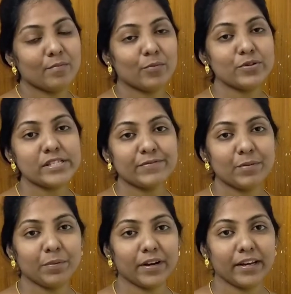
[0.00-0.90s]
most of the
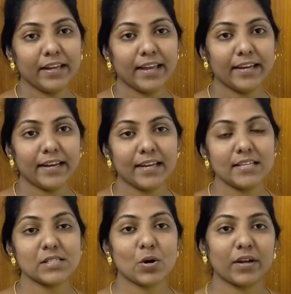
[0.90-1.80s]
prairie area
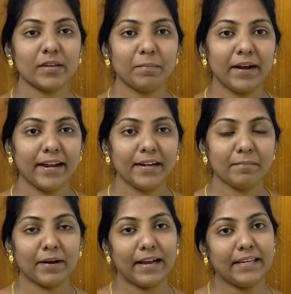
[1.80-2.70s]
is occupied
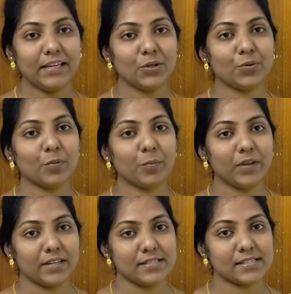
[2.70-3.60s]
by
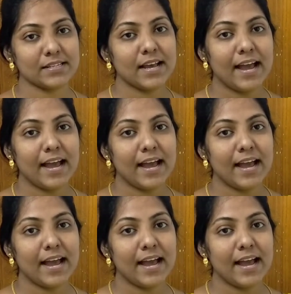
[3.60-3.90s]
Europeans,